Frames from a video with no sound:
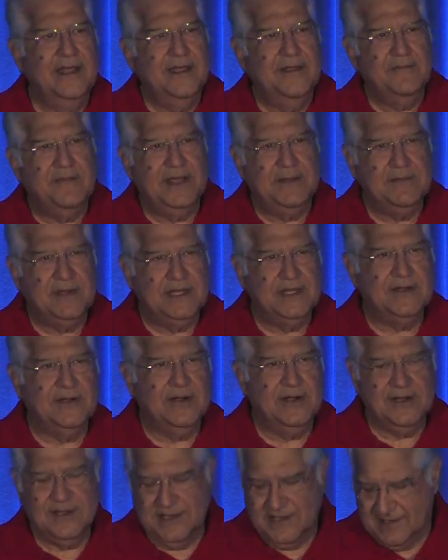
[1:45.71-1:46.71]
My mother
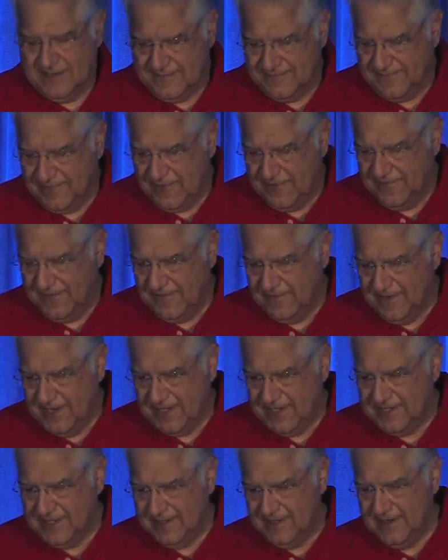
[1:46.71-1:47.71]
got a Ford
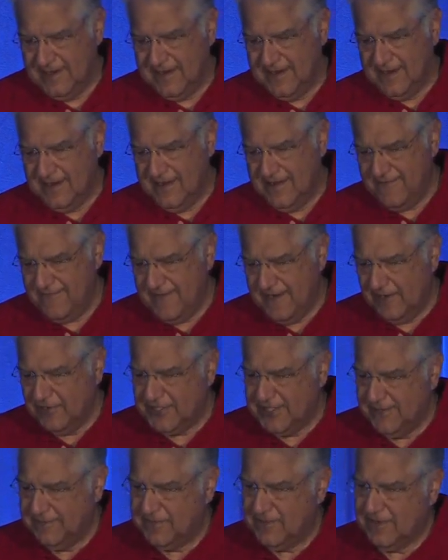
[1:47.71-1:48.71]
Foundation
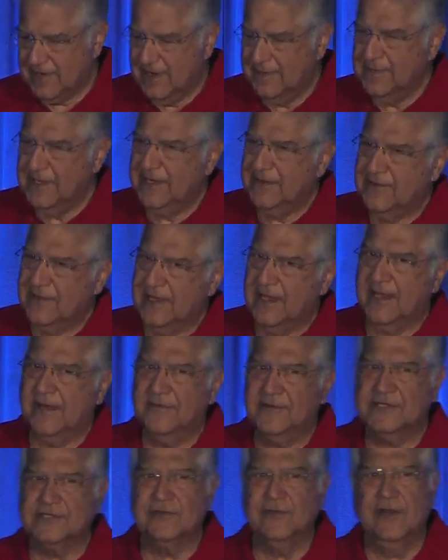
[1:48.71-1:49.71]
fellowship to come here to the
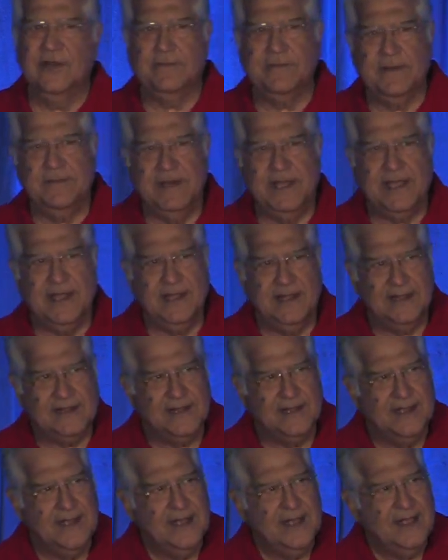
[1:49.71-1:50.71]
Harvard School of Public
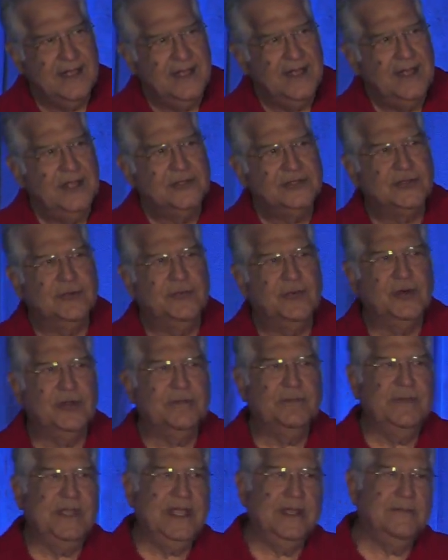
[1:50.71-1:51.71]
Health. So
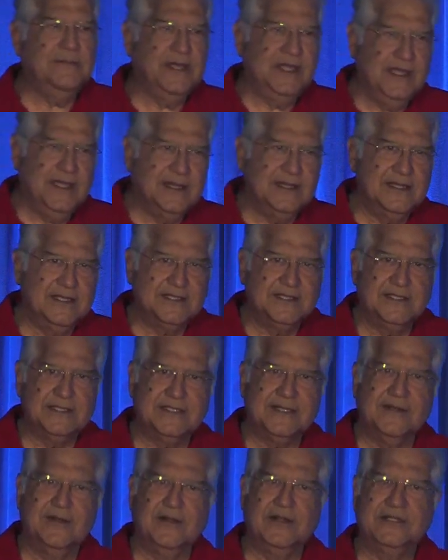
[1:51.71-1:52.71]
both me and my younger
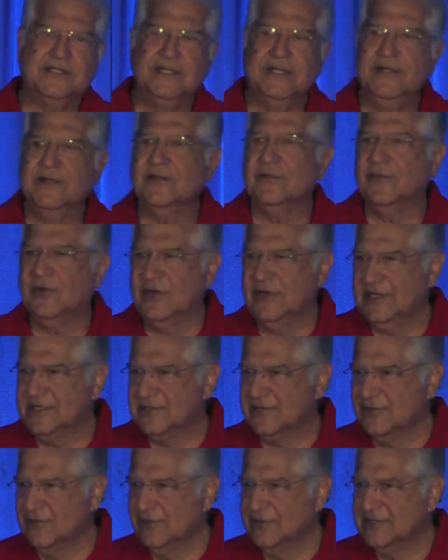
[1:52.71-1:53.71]
sister got sent to boarding
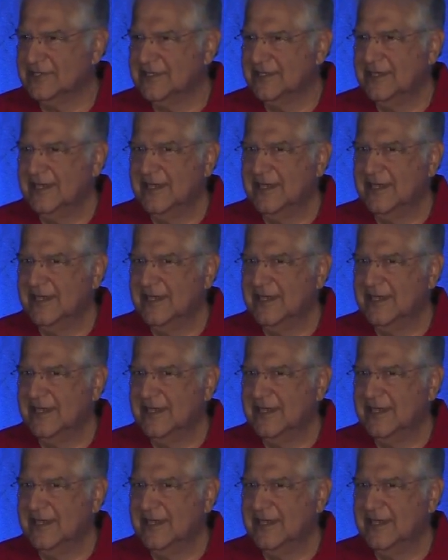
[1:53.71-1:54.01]
schools.